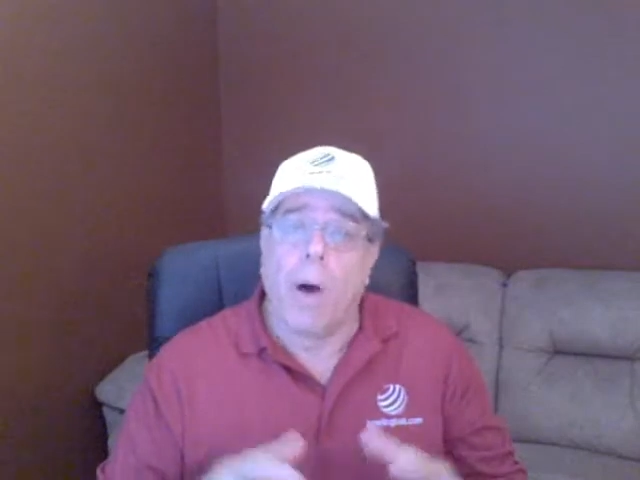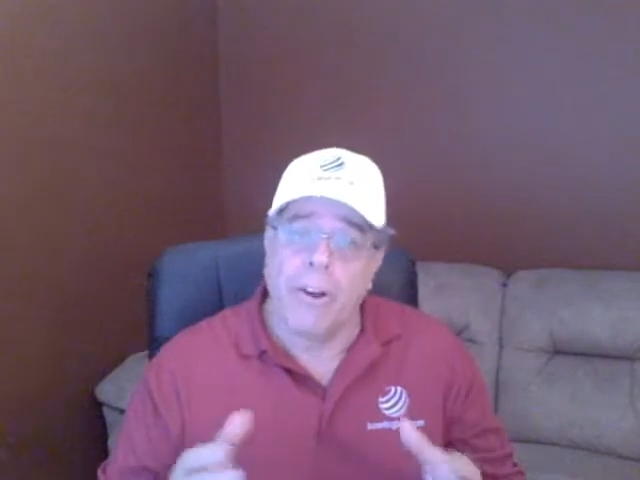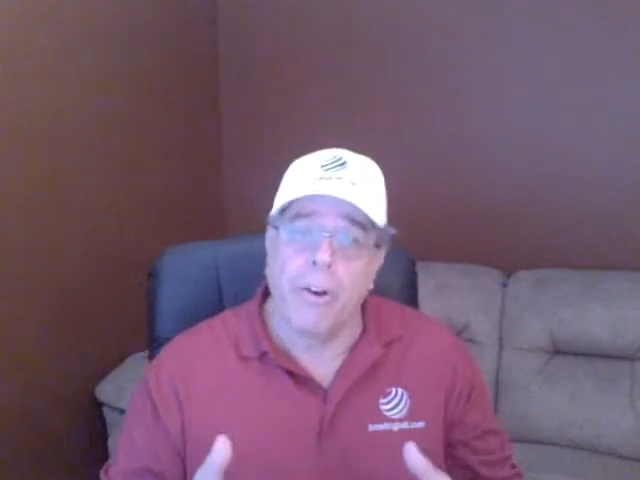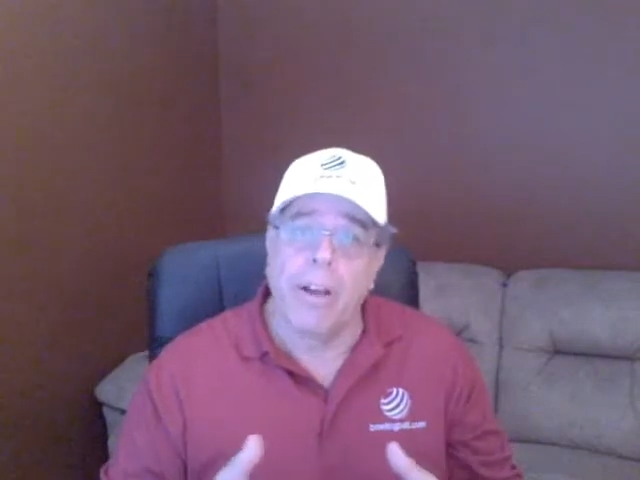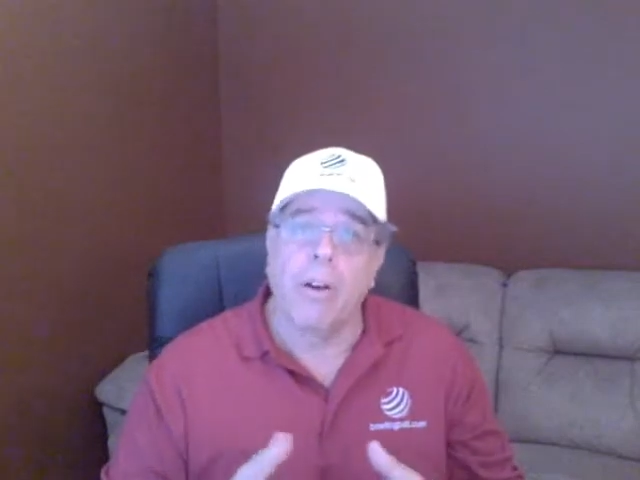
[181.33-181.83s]
While
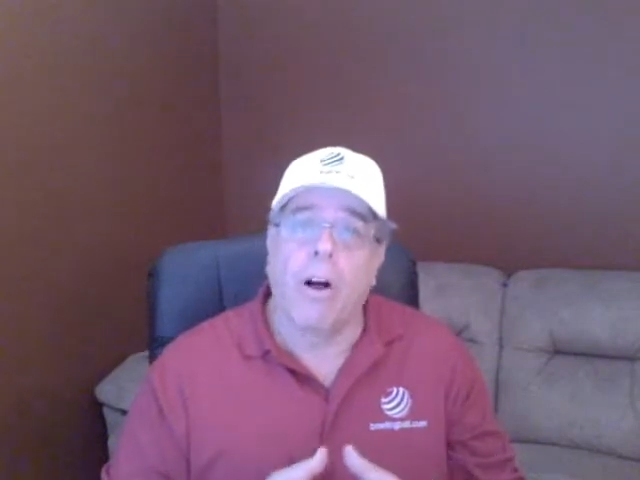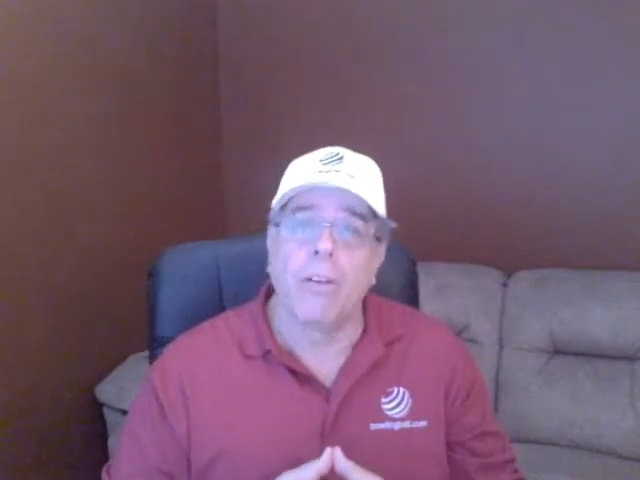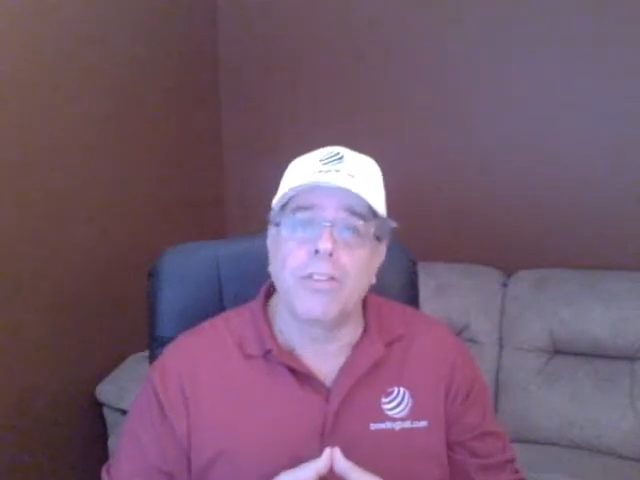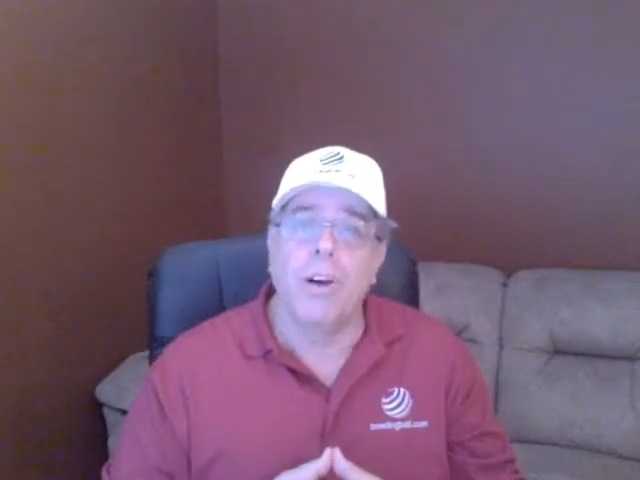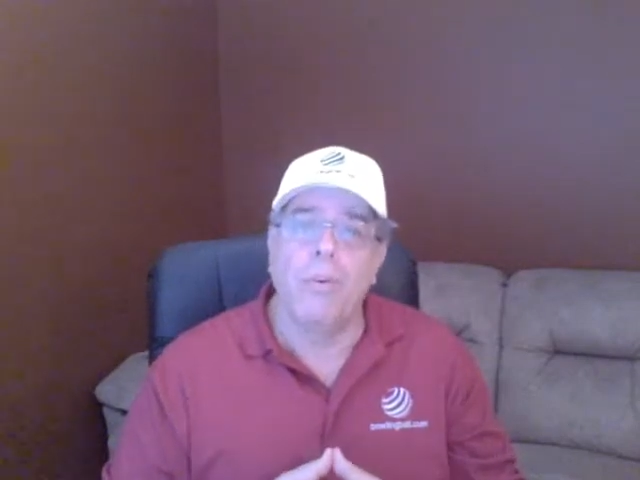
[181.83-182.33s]
you're here,
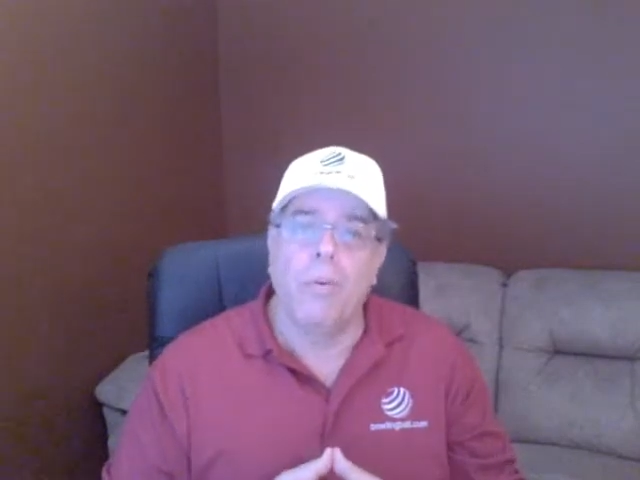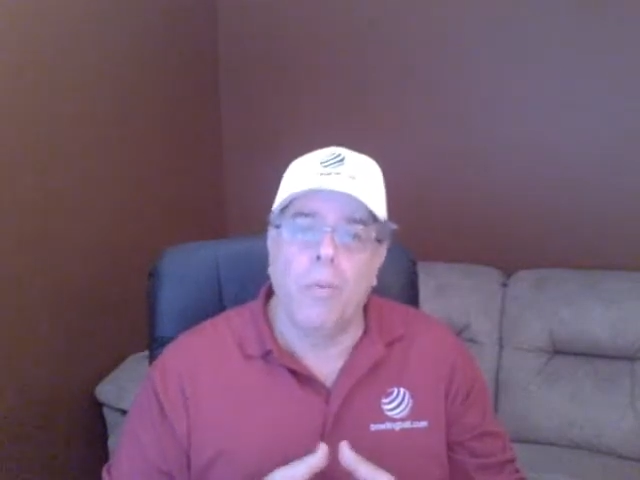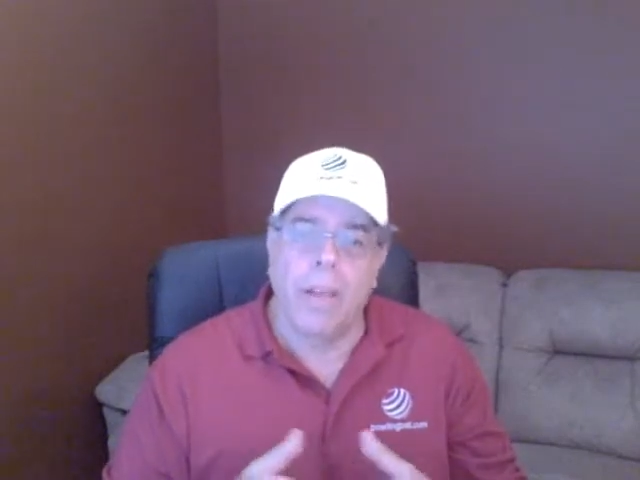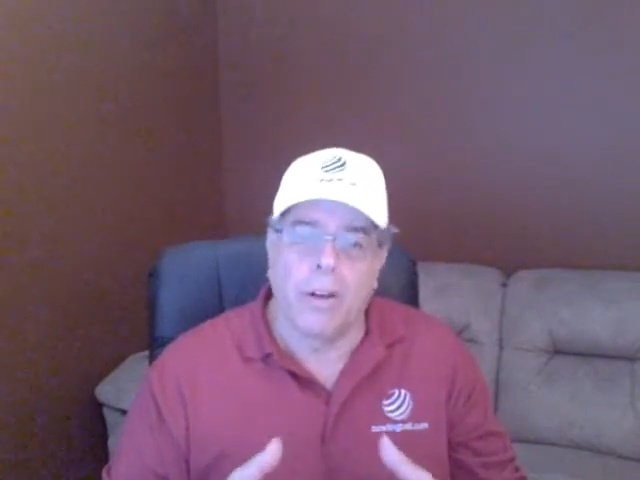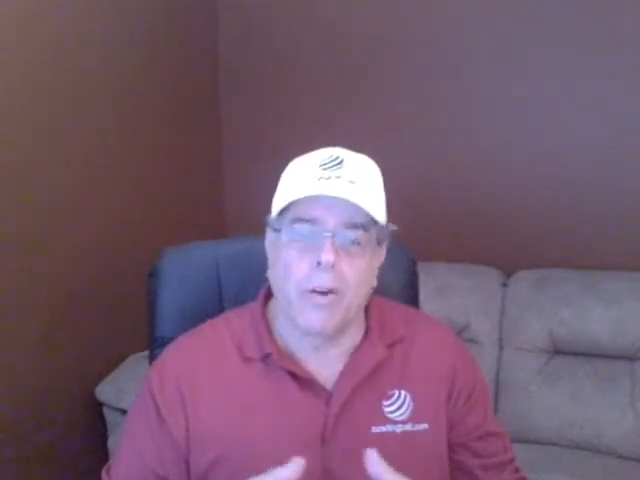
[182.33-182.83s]
also,
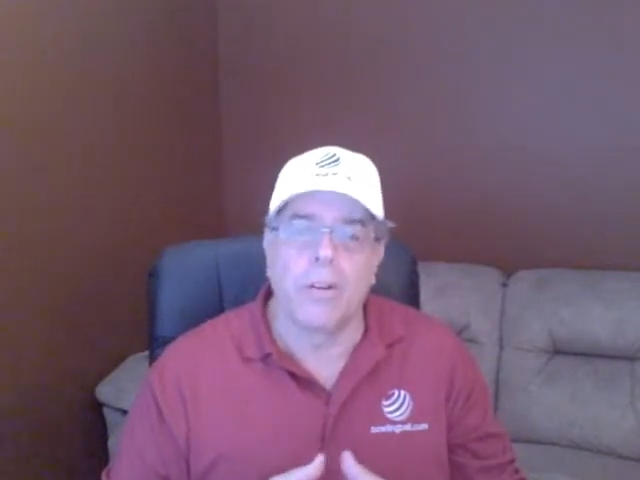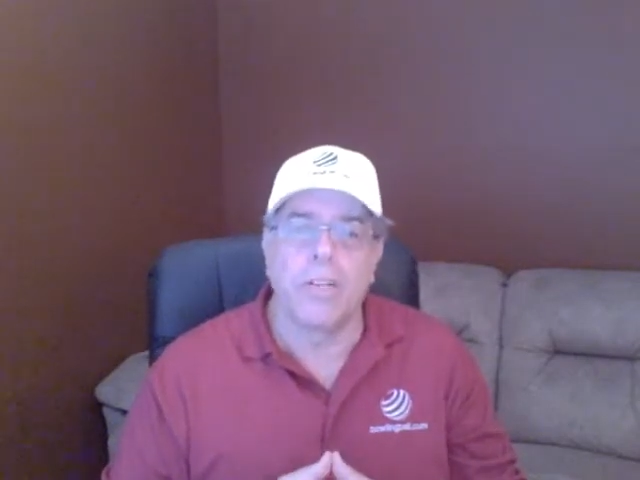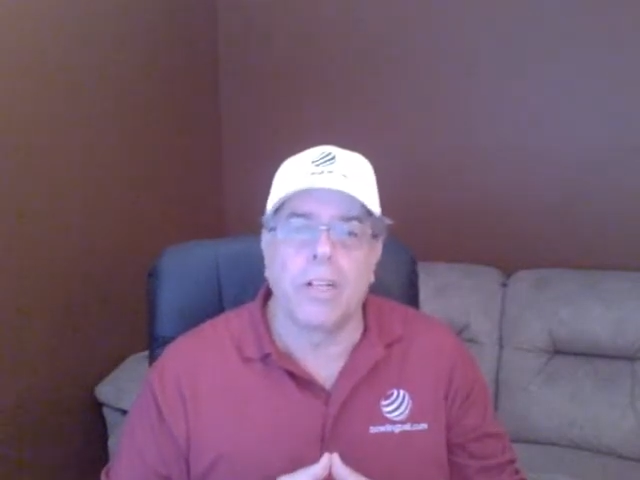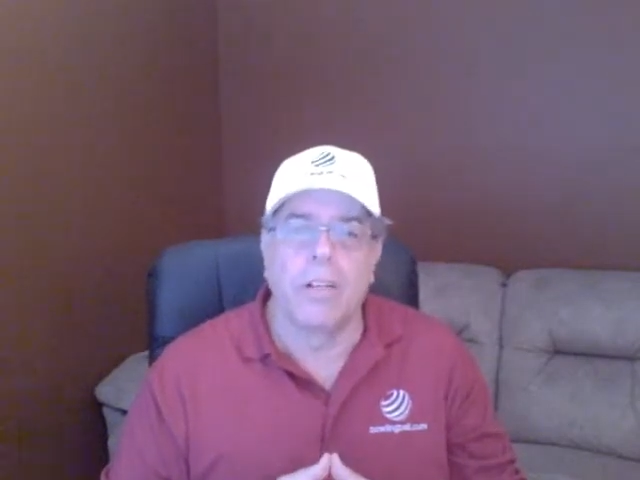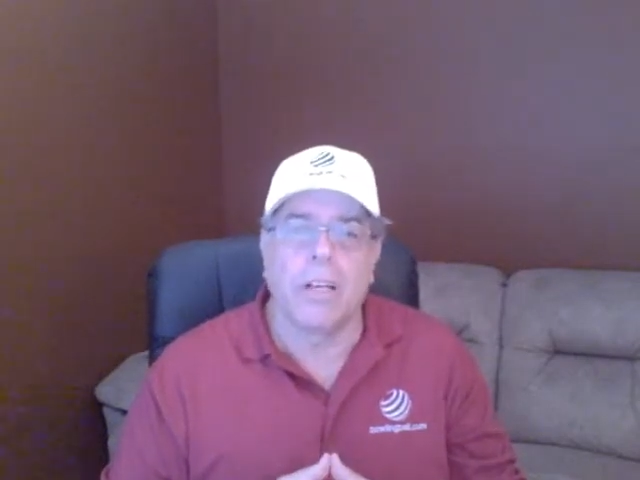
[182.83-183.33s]
we encourage
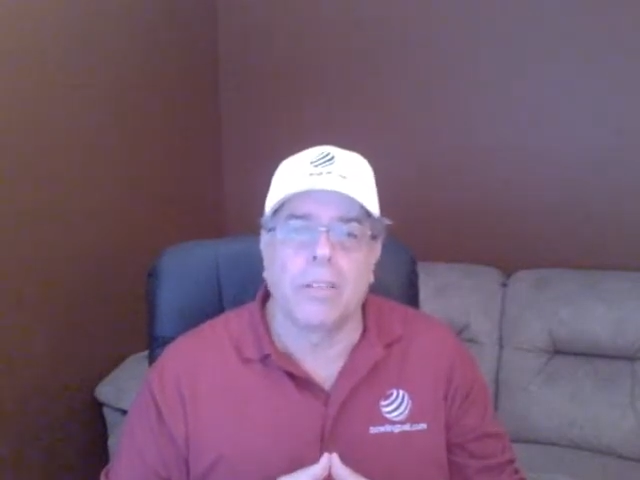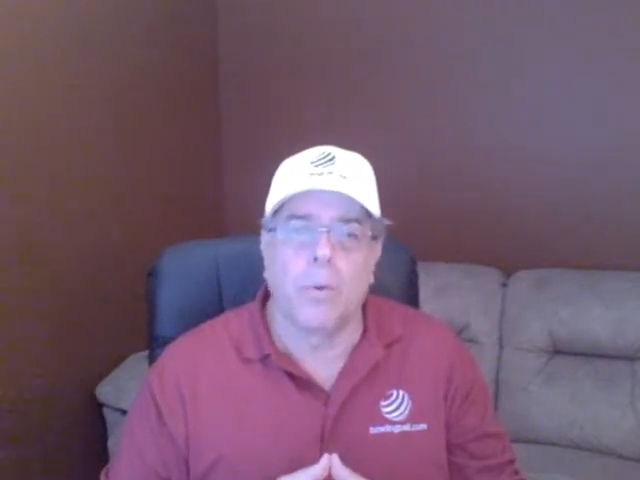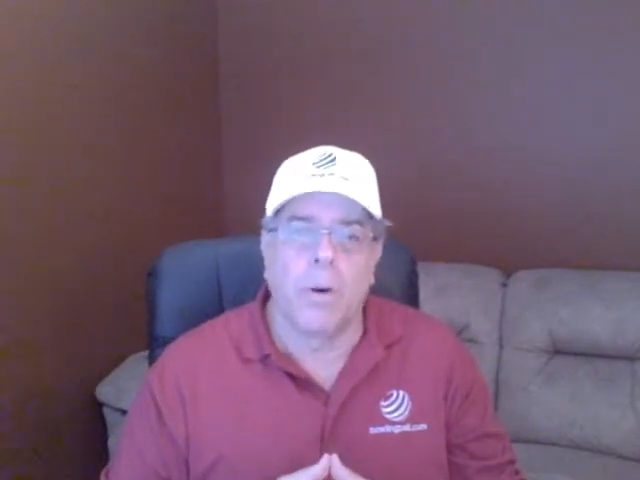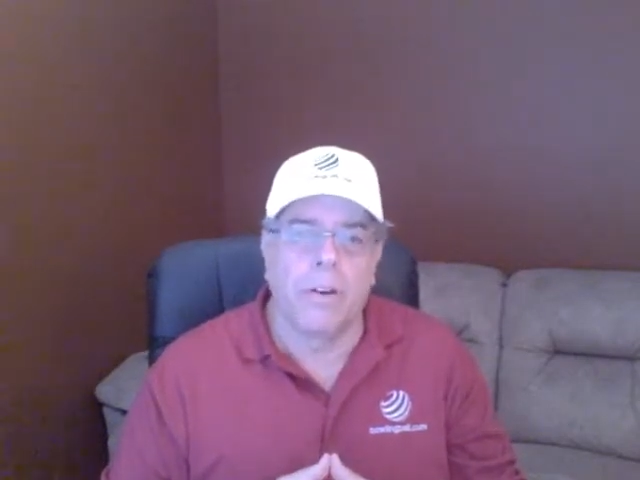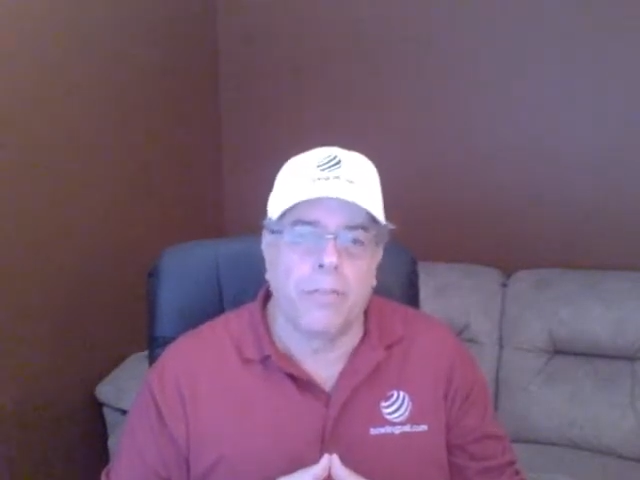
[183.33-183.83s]
you to look at the
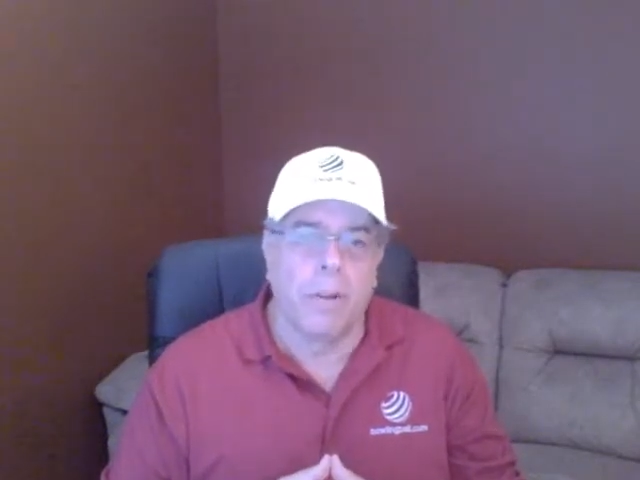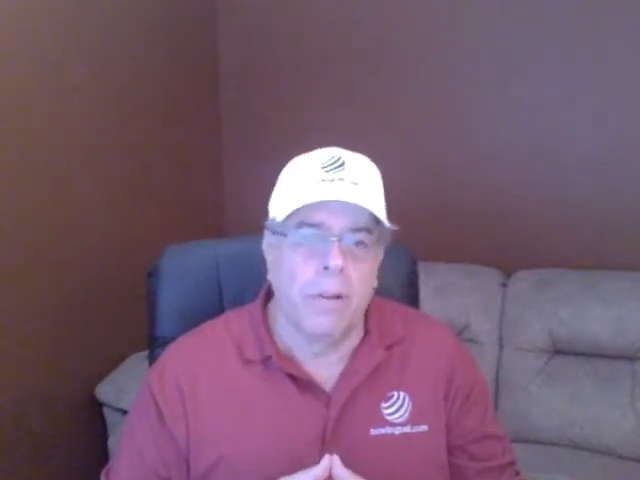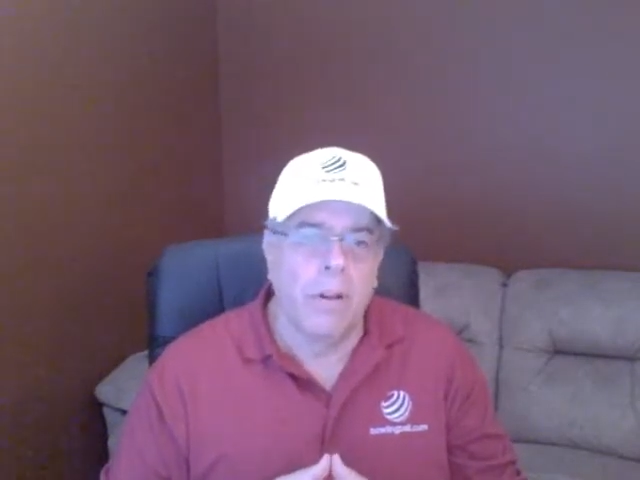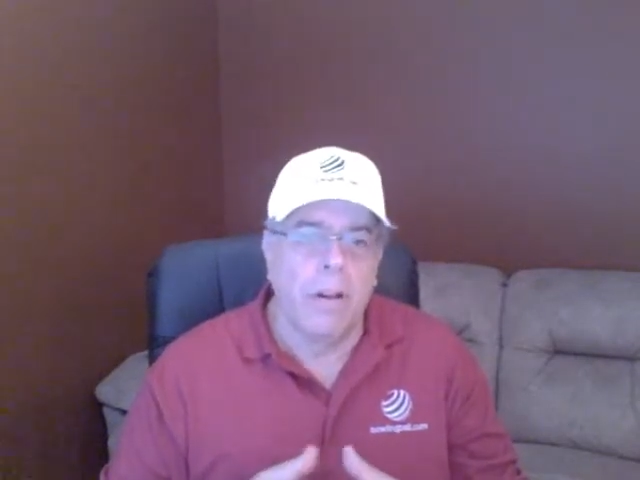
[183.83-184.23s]
wonderful